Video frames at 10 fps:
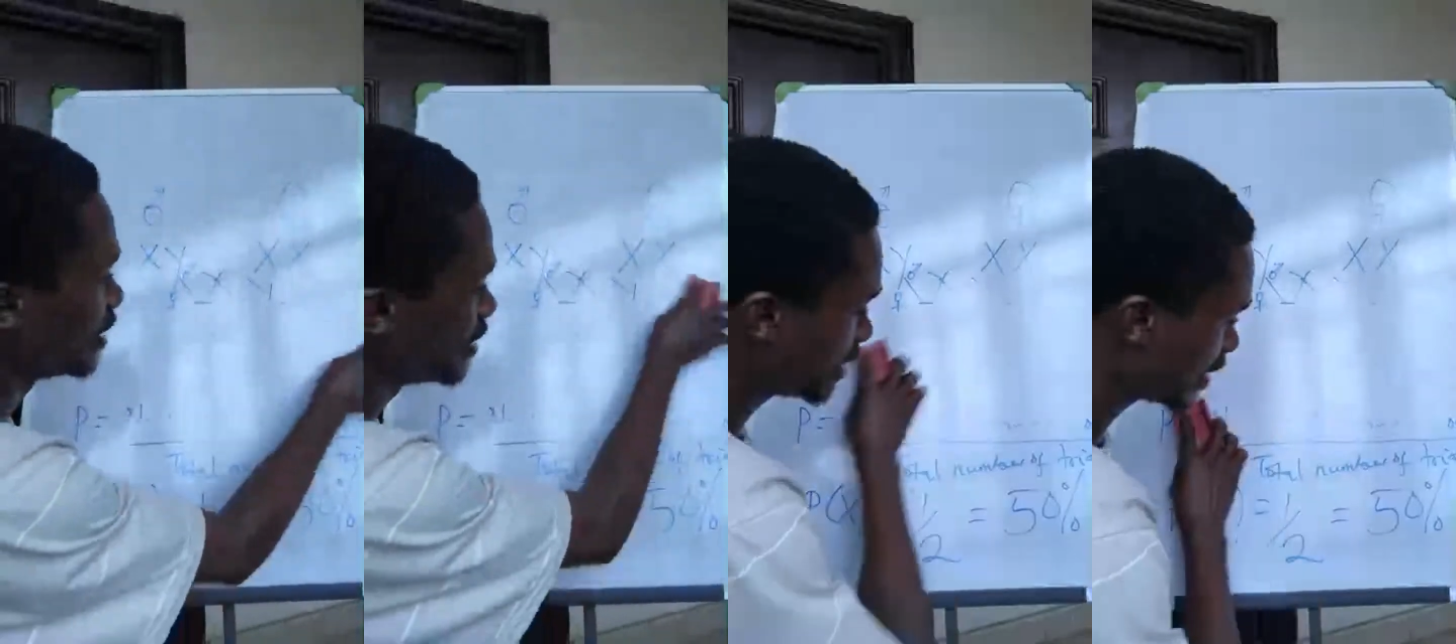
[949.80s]

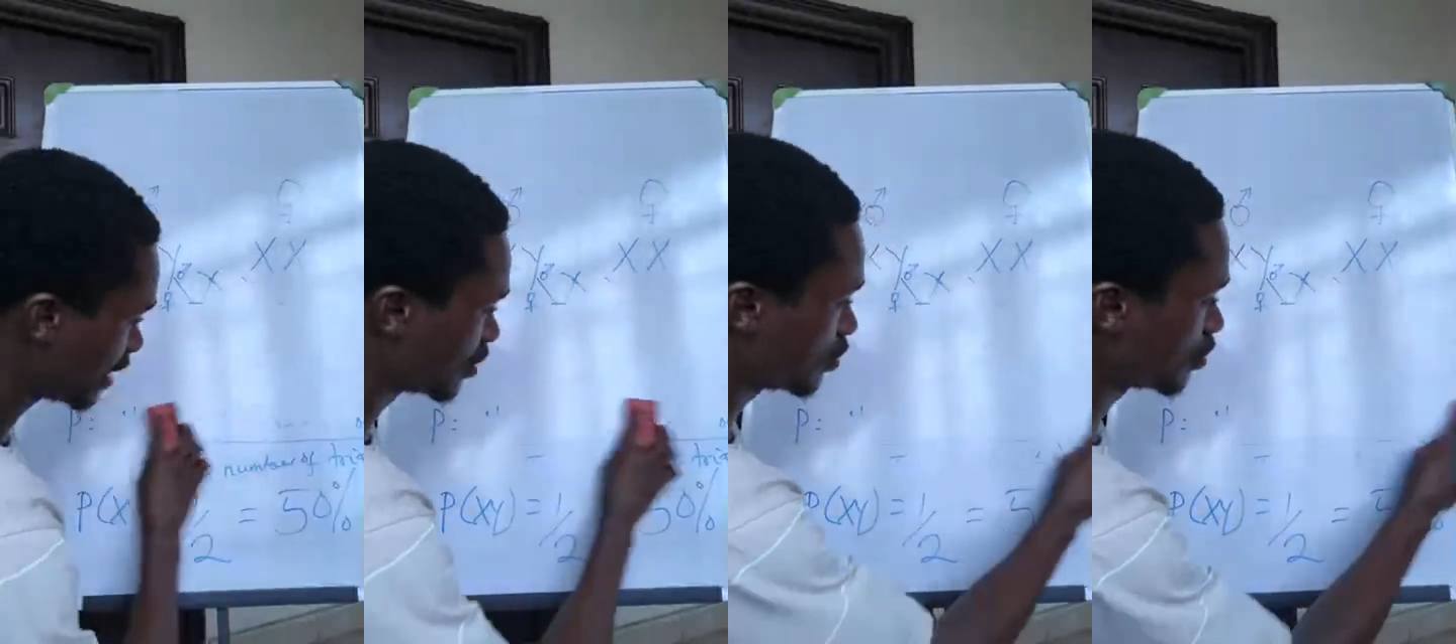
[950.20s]
this
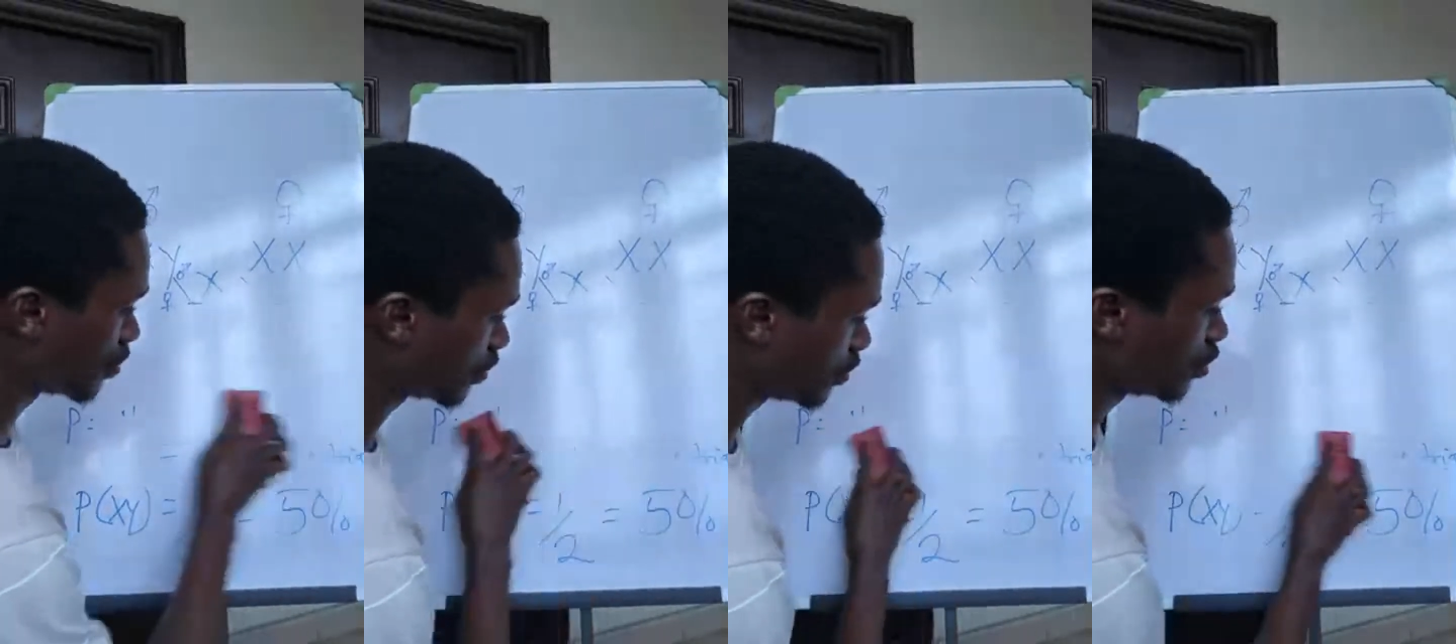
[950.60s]
case
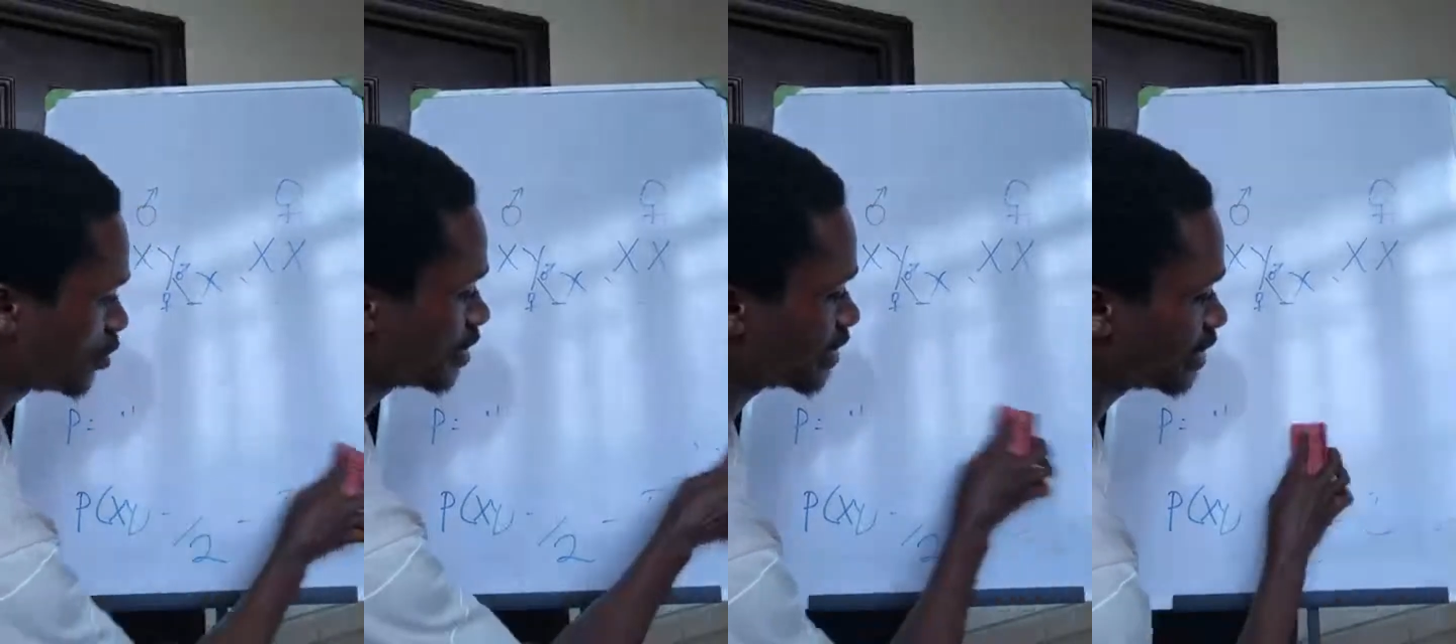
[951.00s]
too, you'll
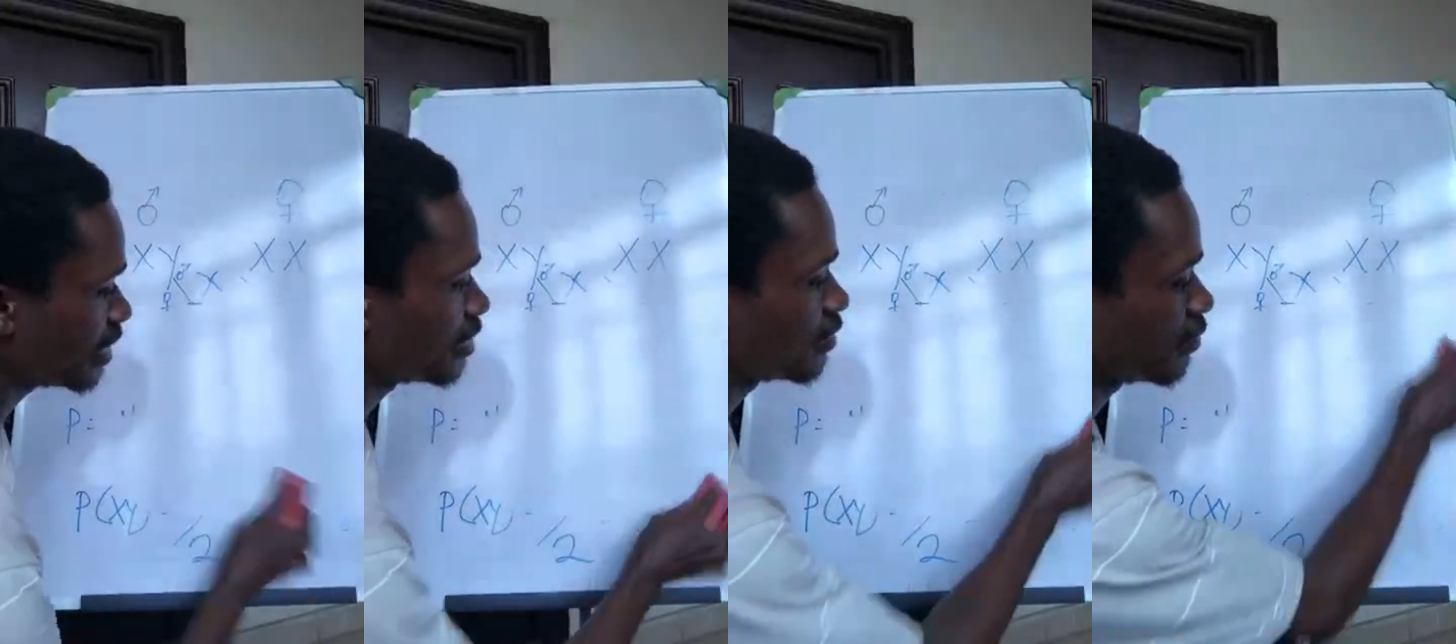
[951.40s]
be
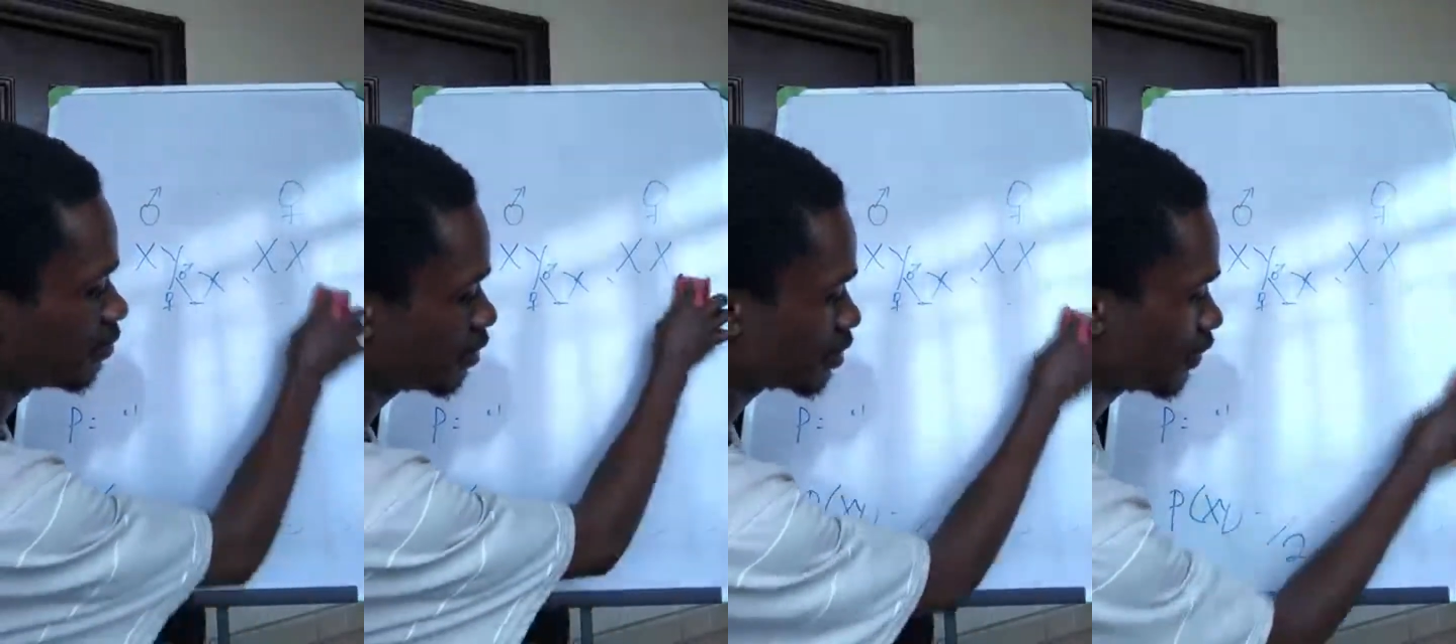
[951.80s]
seeing
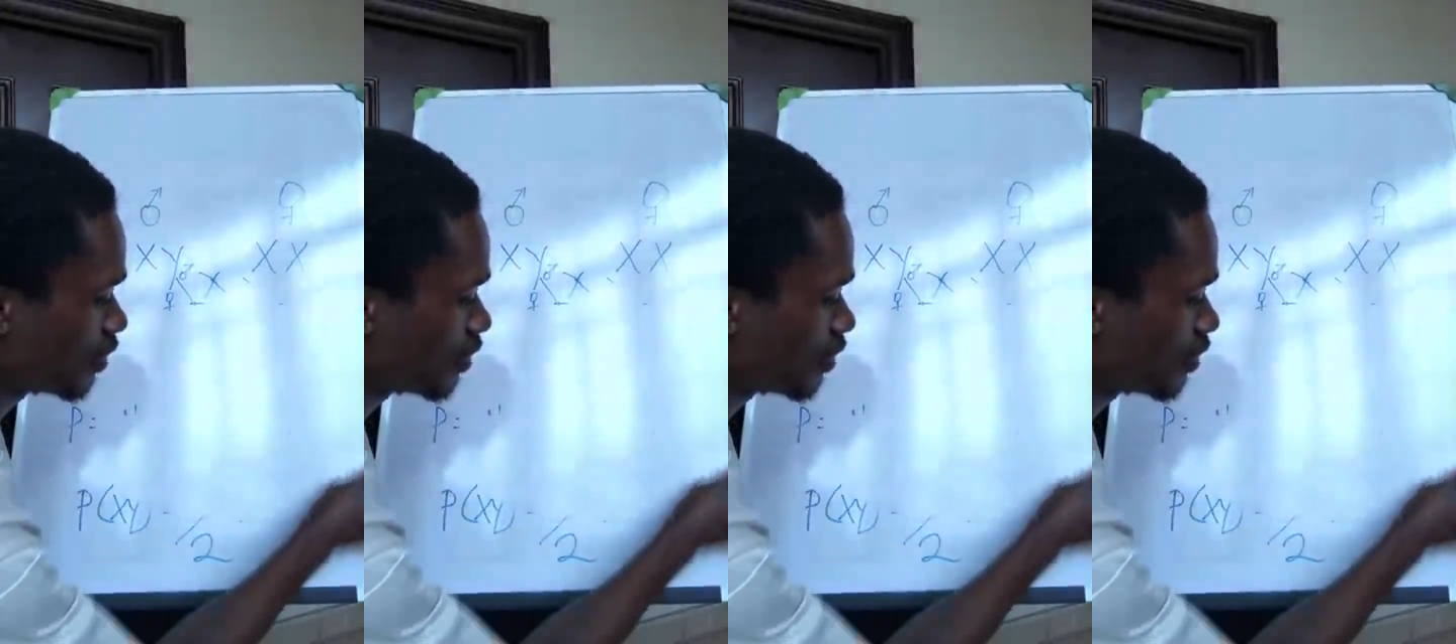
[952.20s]
most of these